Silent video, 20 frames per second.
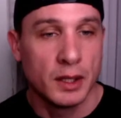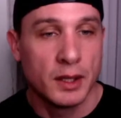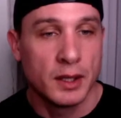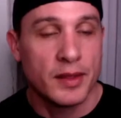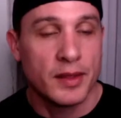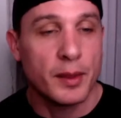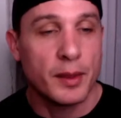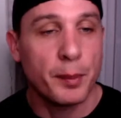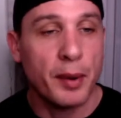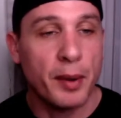
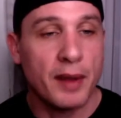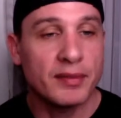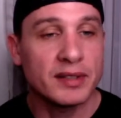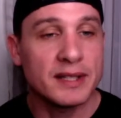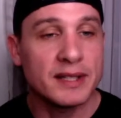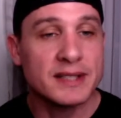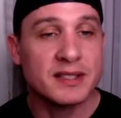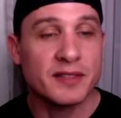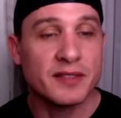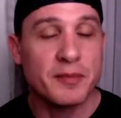The
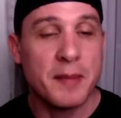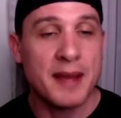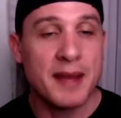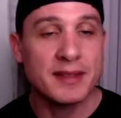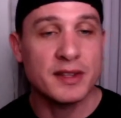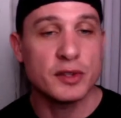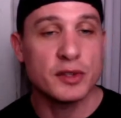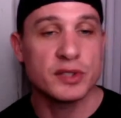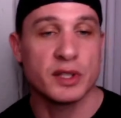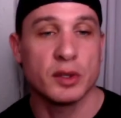prevalence of meth
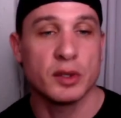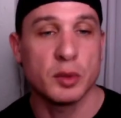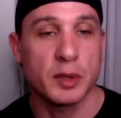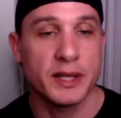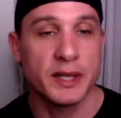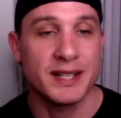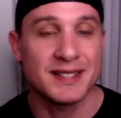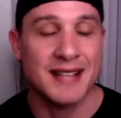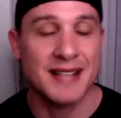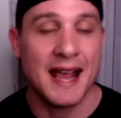use in
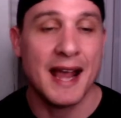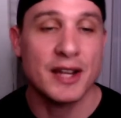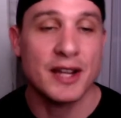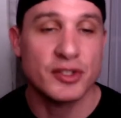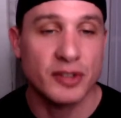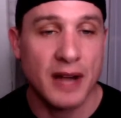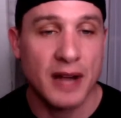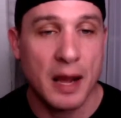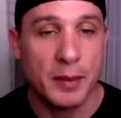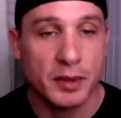Hawaii is
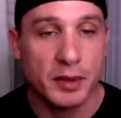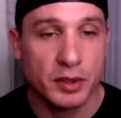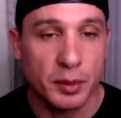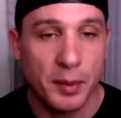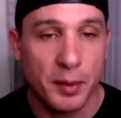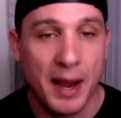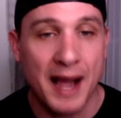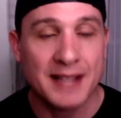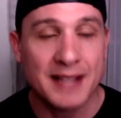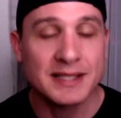astronomical.
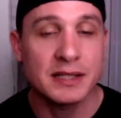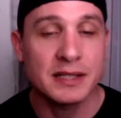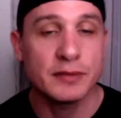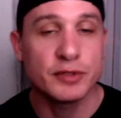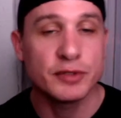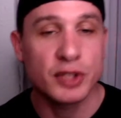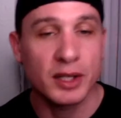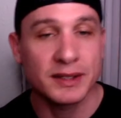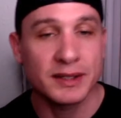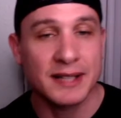Positive
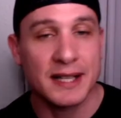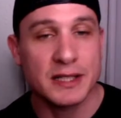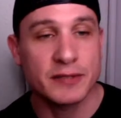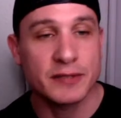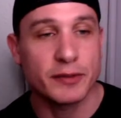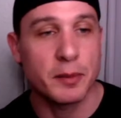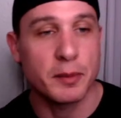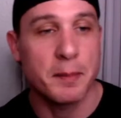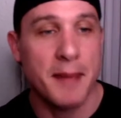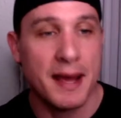drug tests
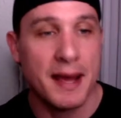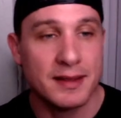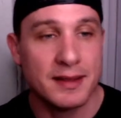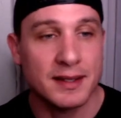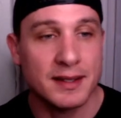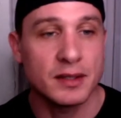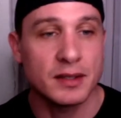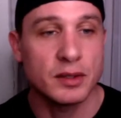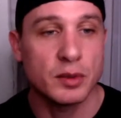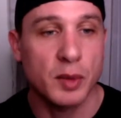for meth
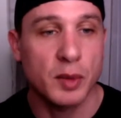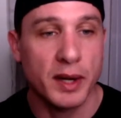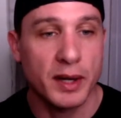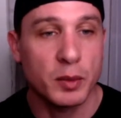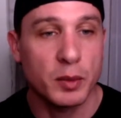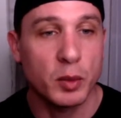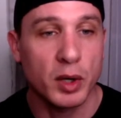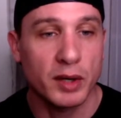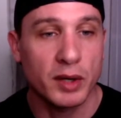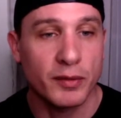in
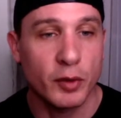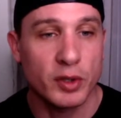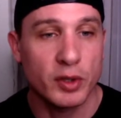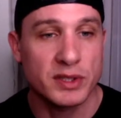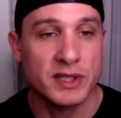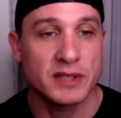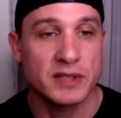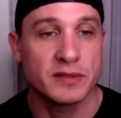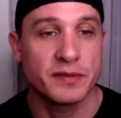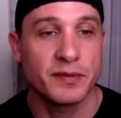Hawaiian workforce
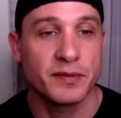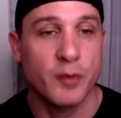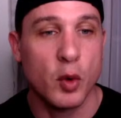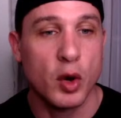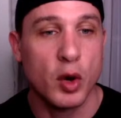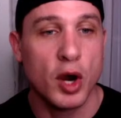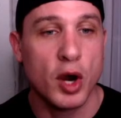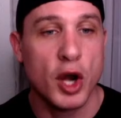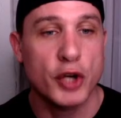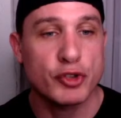is
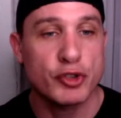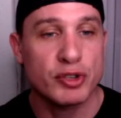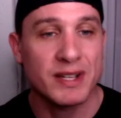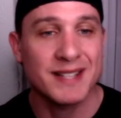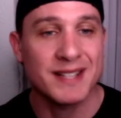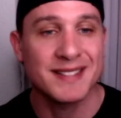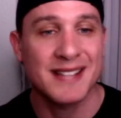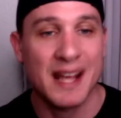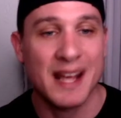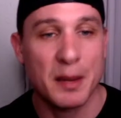four hundred
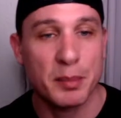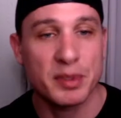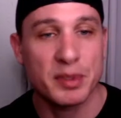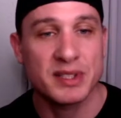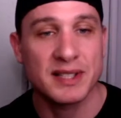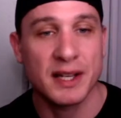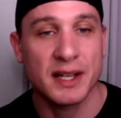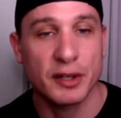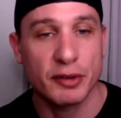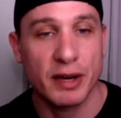ten
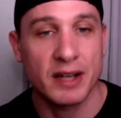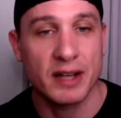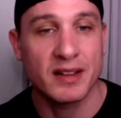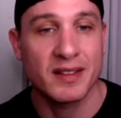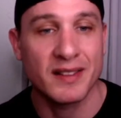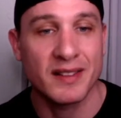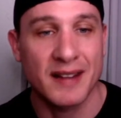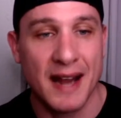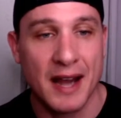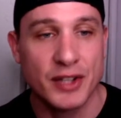percent greater than
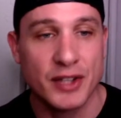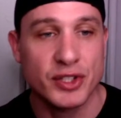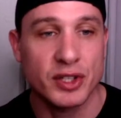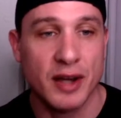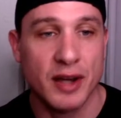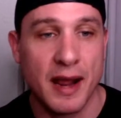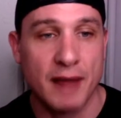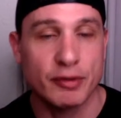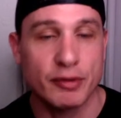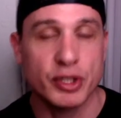the
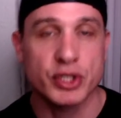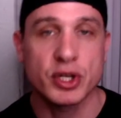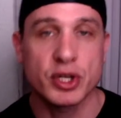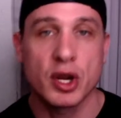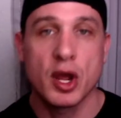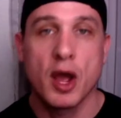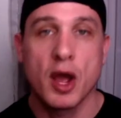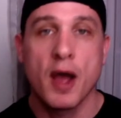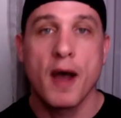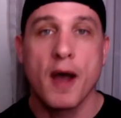national average.
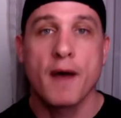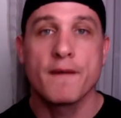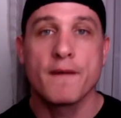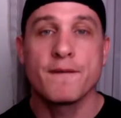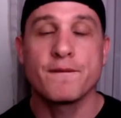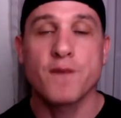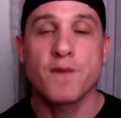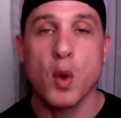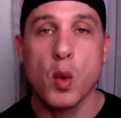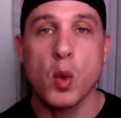
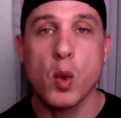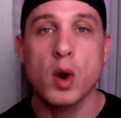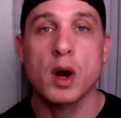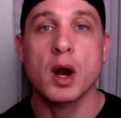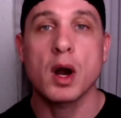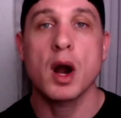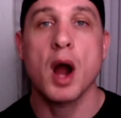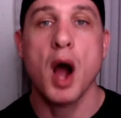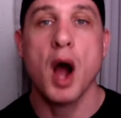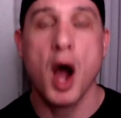
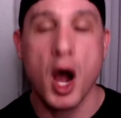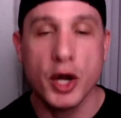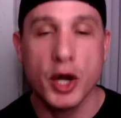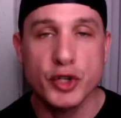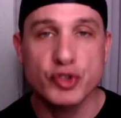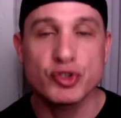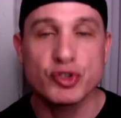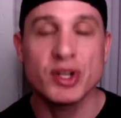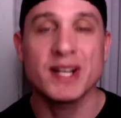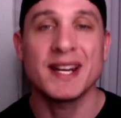four
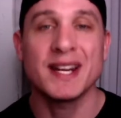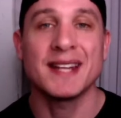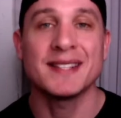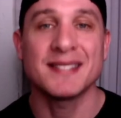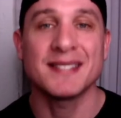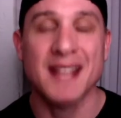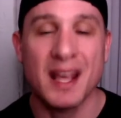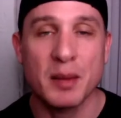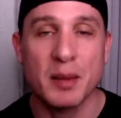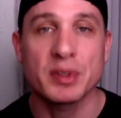hundred
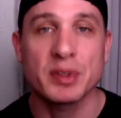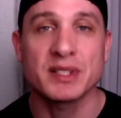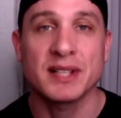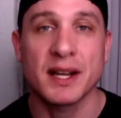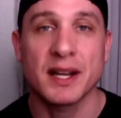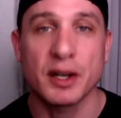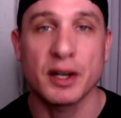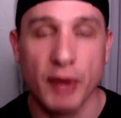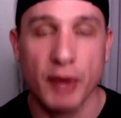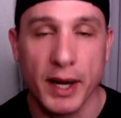ten
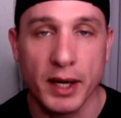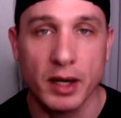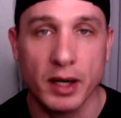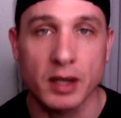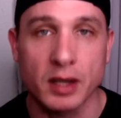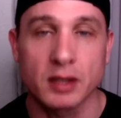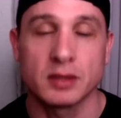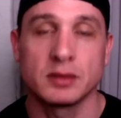percent greater